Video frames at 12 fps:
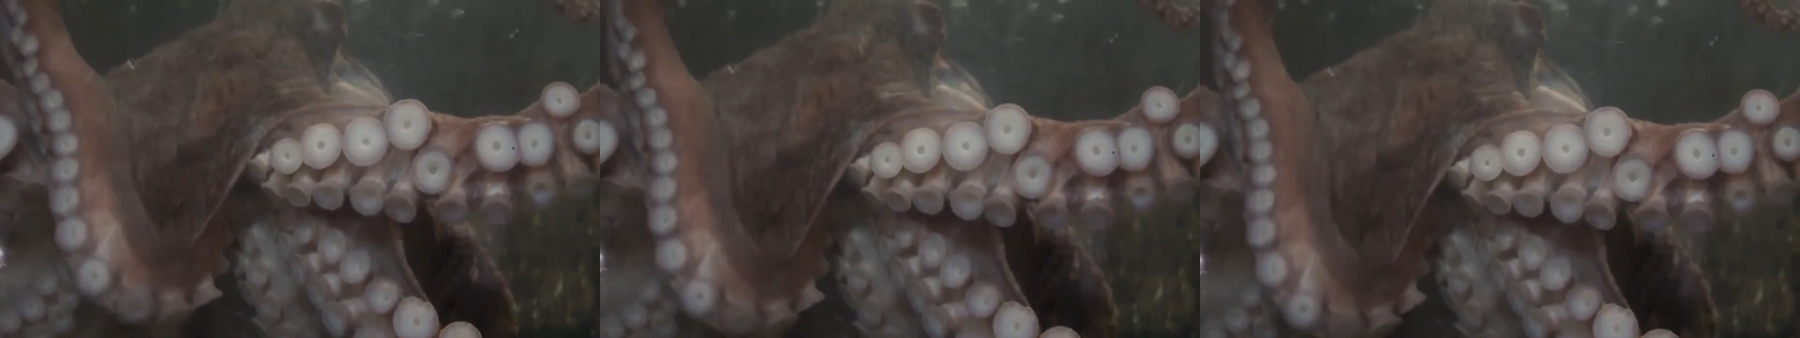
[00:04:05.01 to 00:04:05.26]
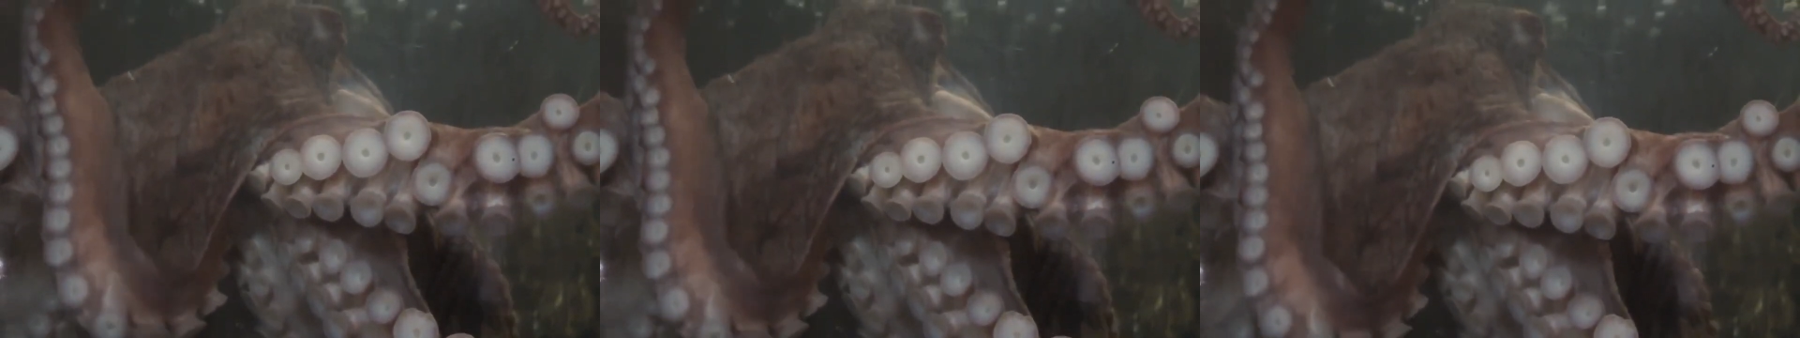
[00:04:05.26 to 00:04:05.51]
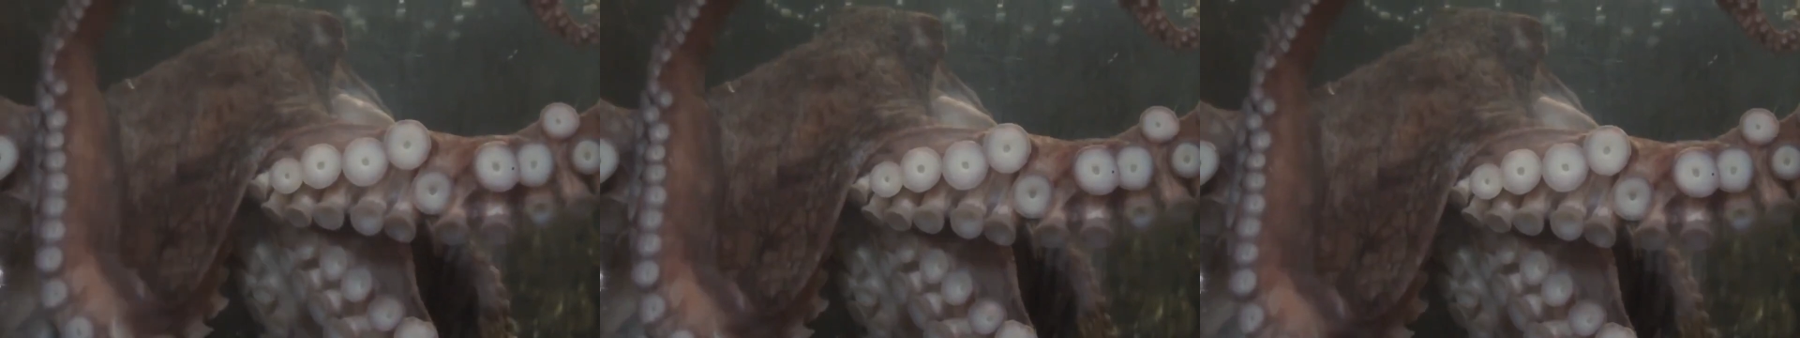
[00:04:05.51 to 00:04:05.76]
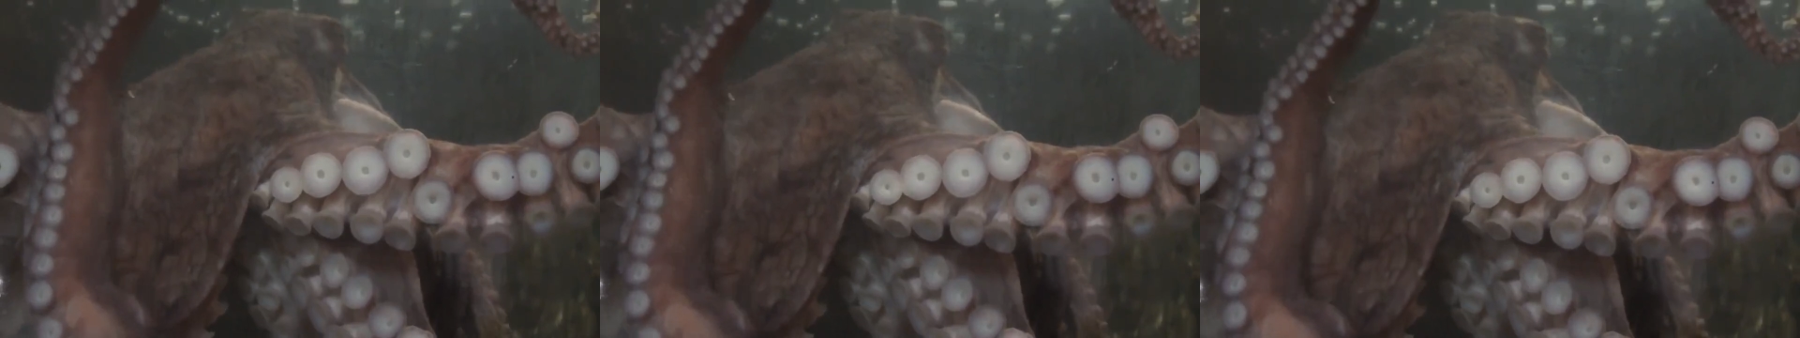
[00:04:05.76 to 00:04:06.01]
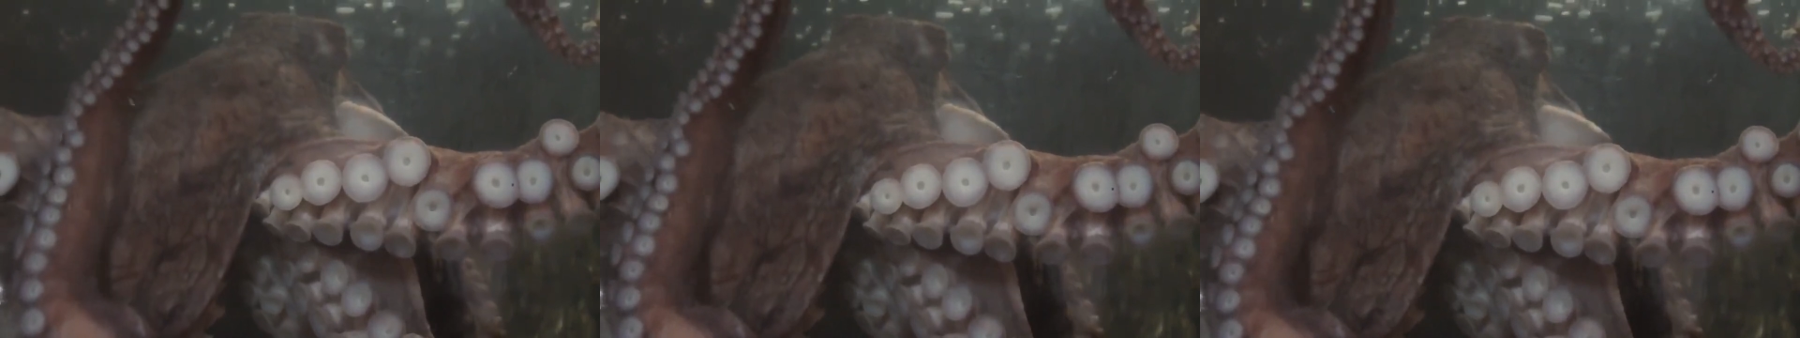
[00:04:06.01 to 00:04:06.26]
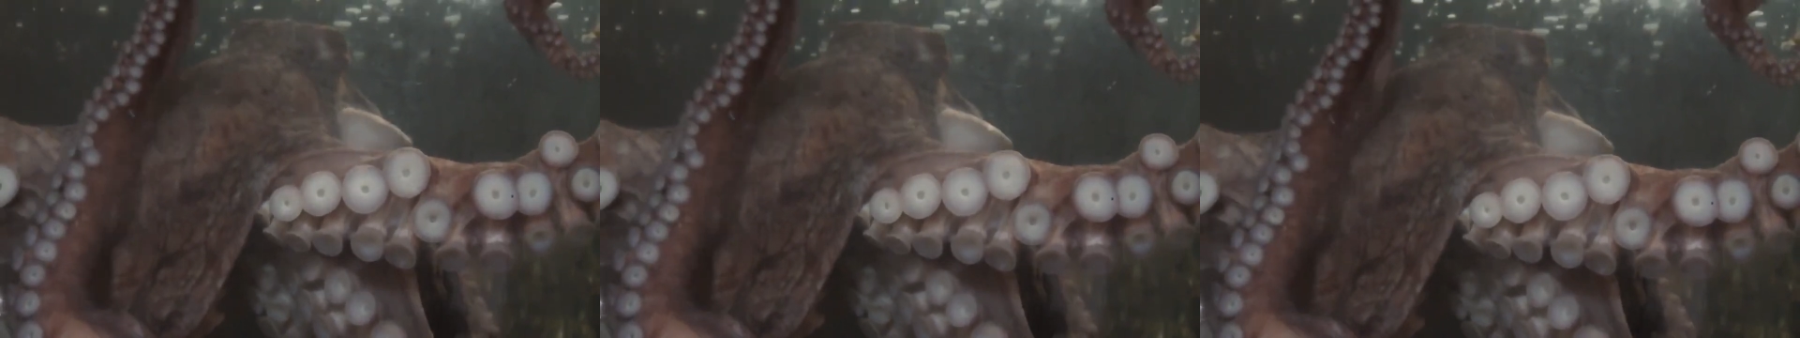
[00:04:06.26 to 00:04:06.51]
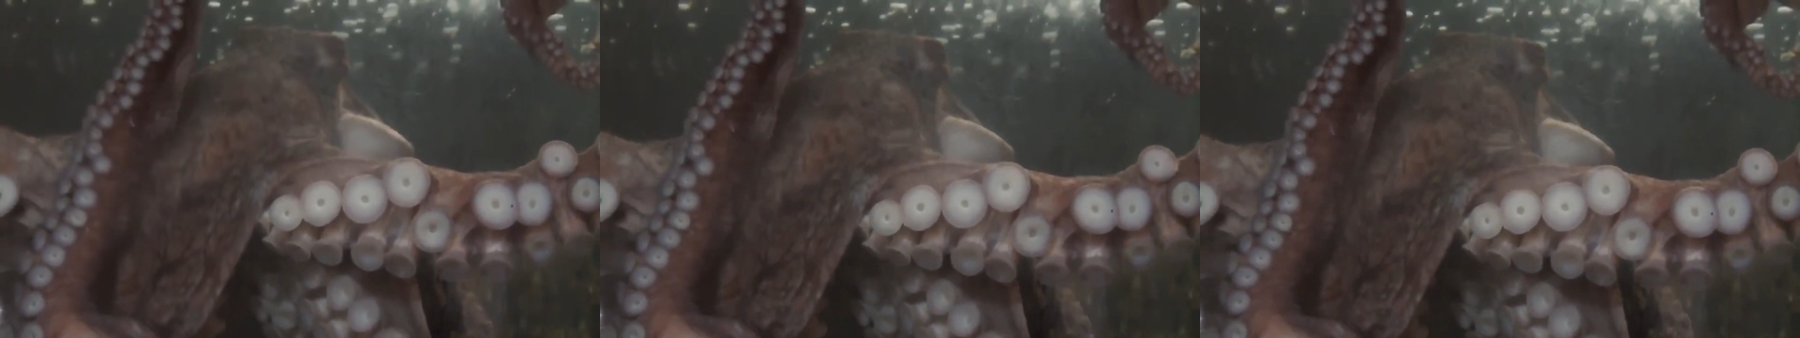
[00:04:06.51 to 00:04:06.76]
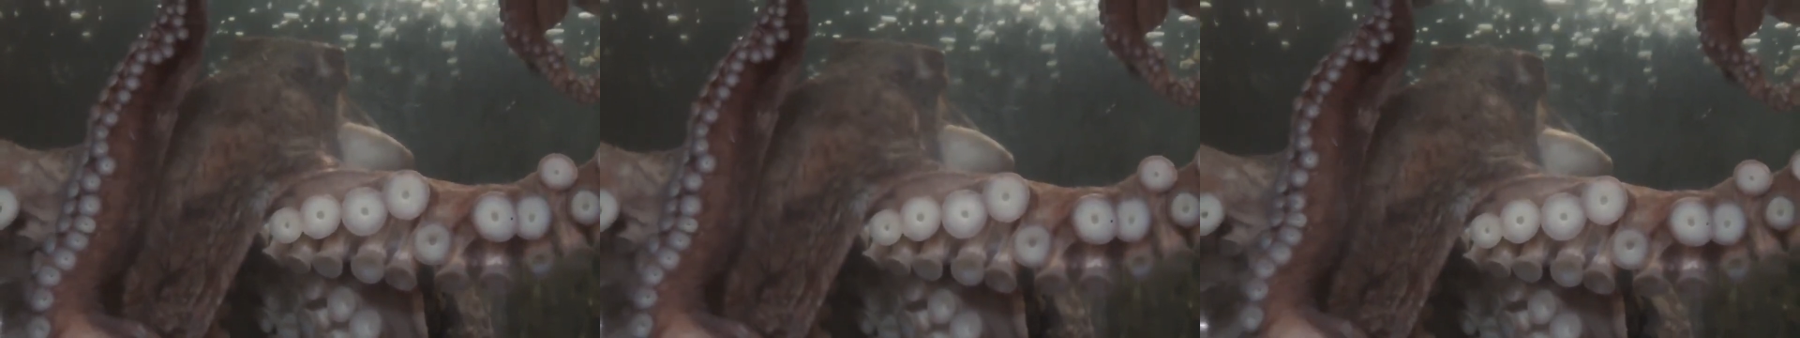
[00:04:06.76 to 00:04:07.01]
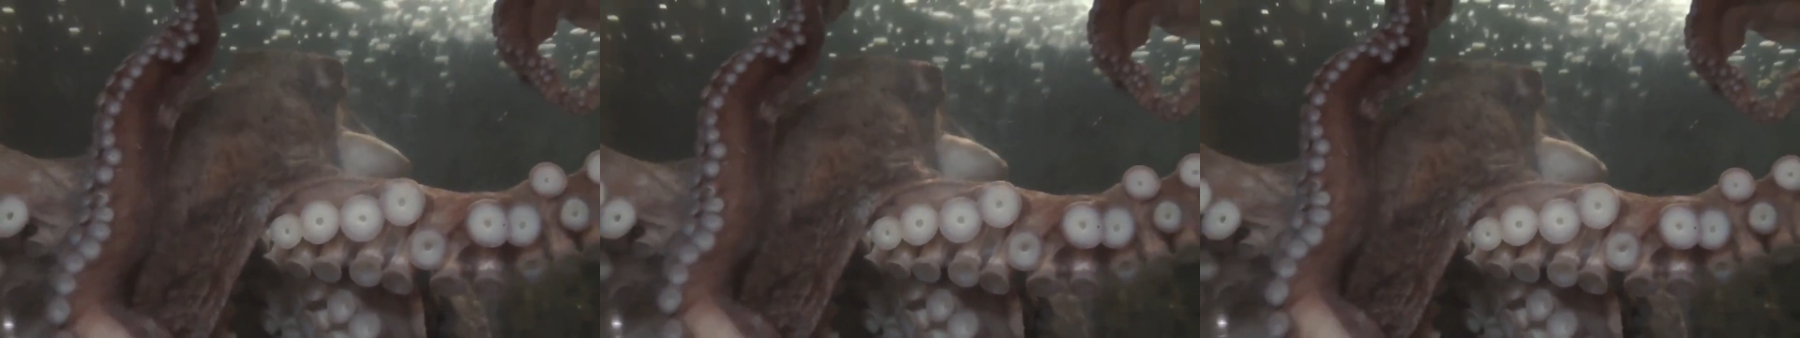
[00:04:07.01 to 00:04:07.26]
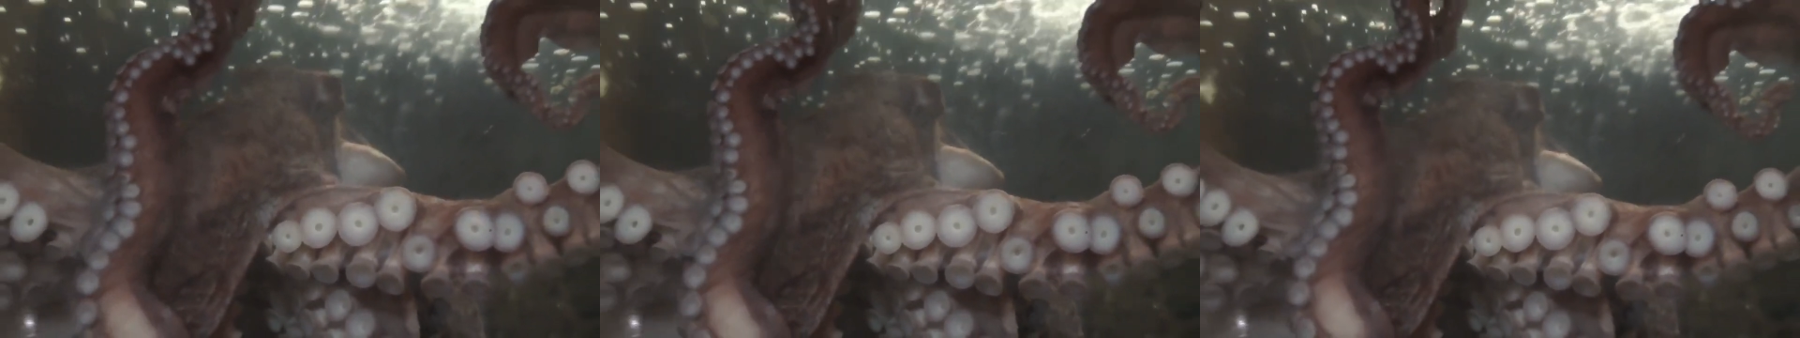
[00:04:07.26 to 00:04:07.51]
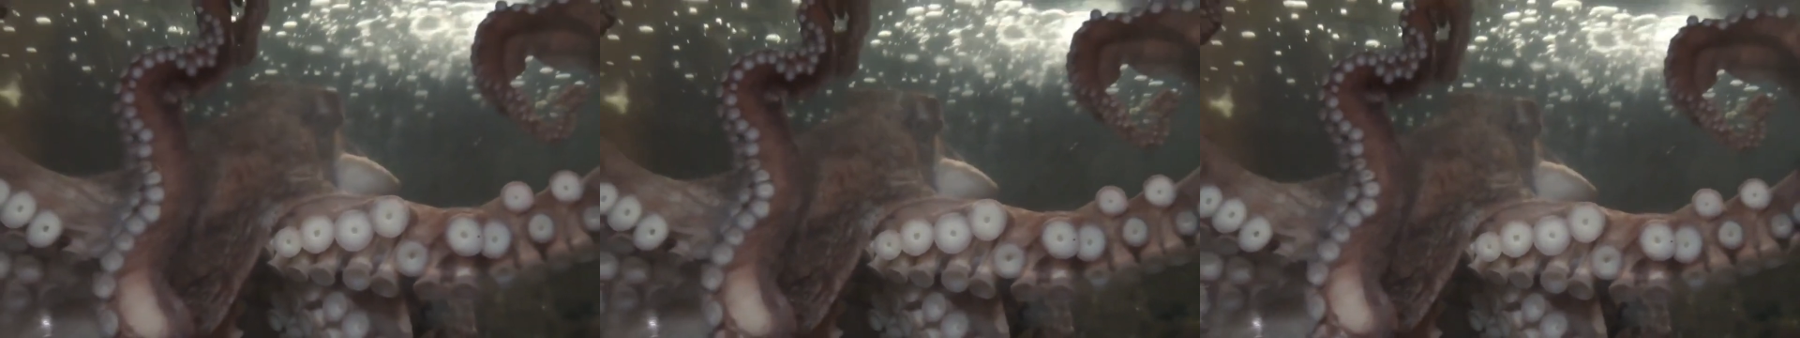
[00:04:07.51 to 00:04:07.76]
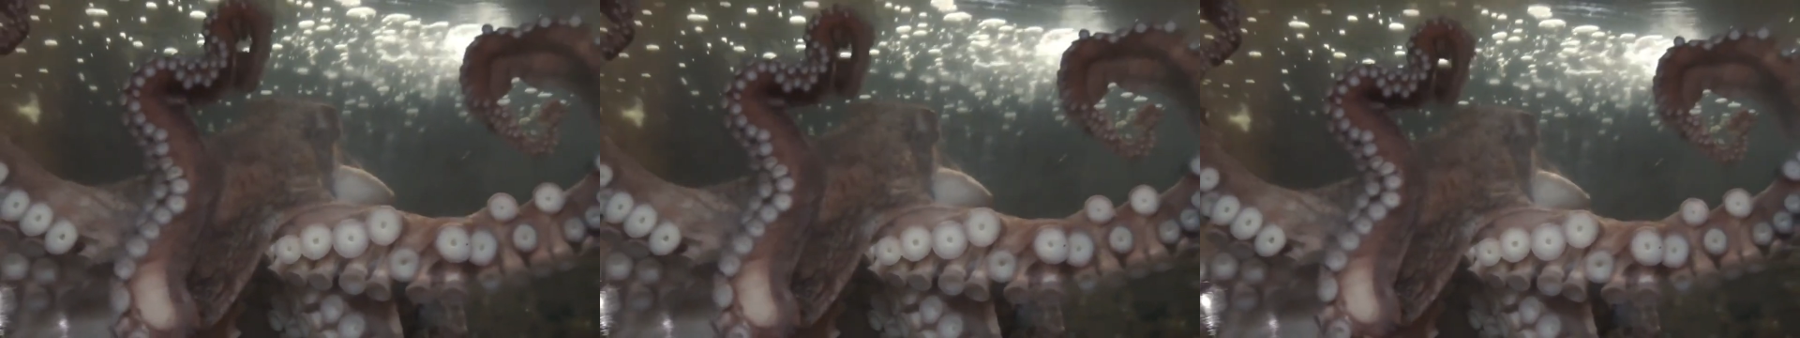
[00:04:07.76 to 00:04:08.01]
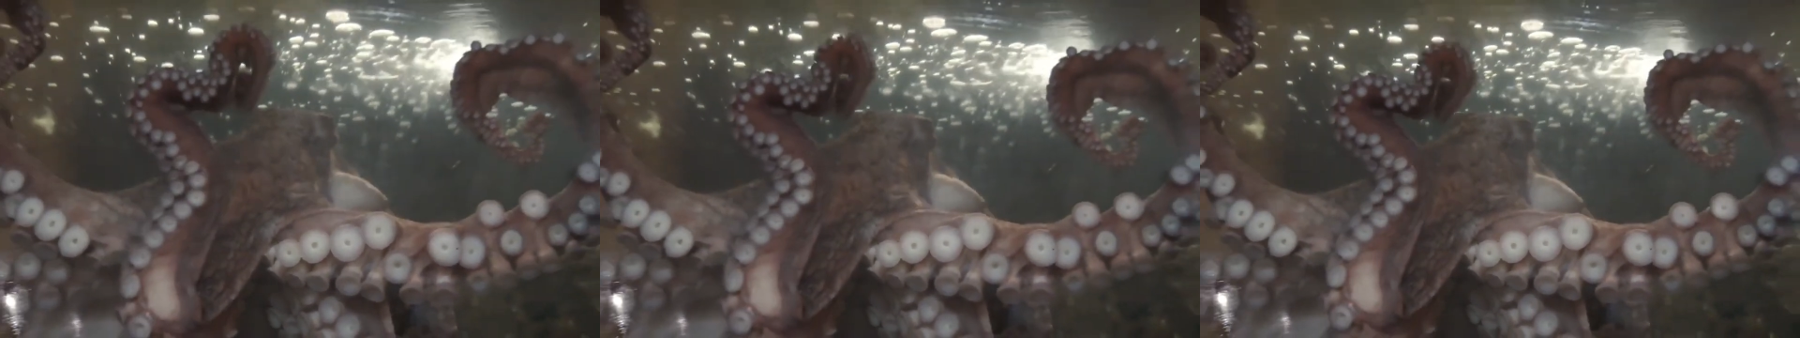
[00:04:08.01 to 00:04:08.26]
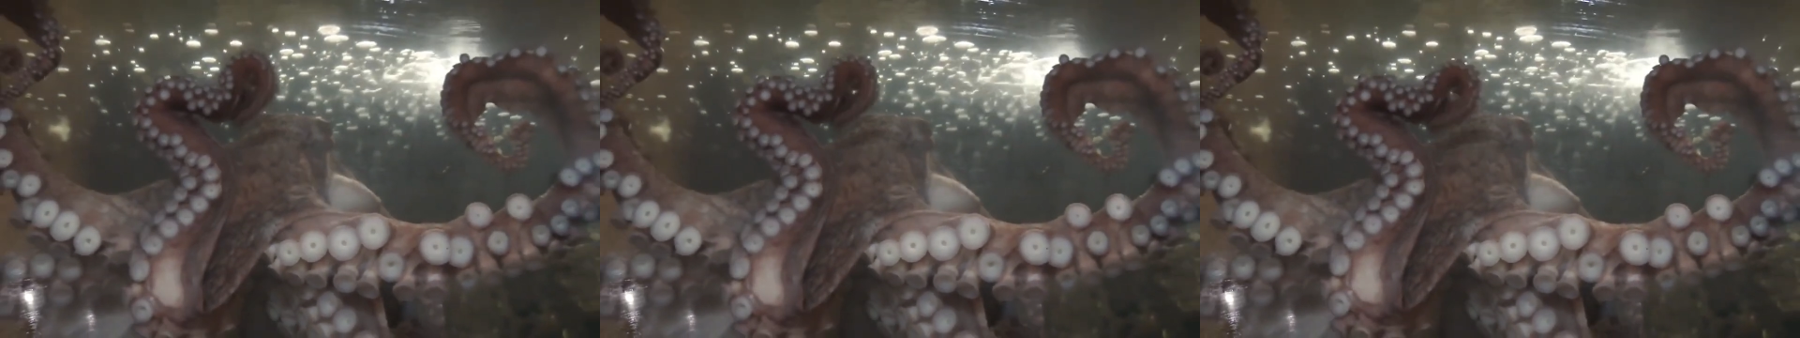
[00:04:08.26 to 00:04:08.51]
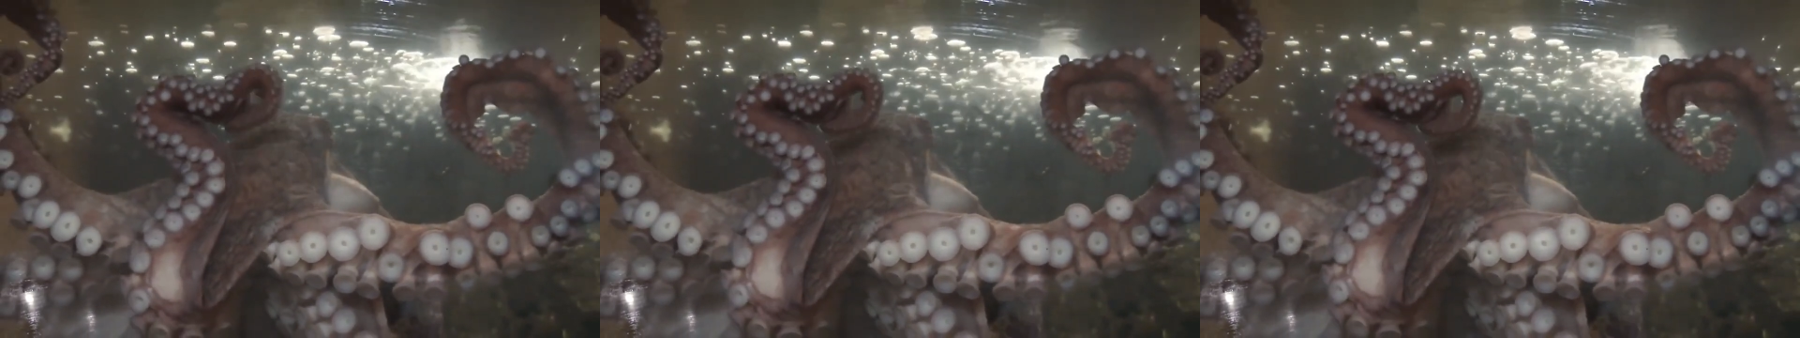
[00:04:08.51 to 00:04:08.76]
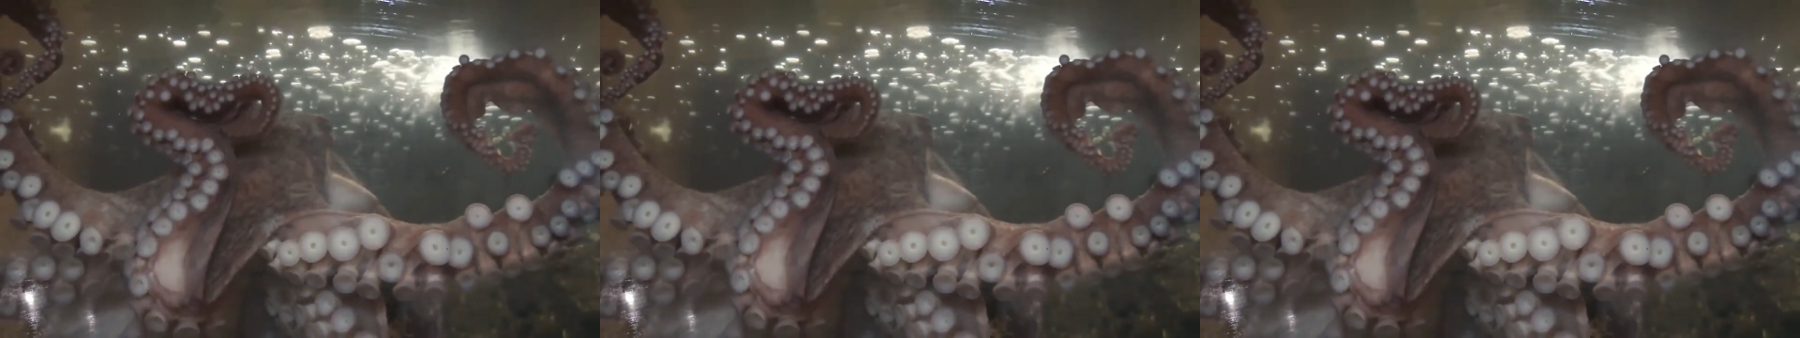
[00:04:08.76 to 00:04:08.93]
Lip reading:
No face is visible, so there are no lips to read.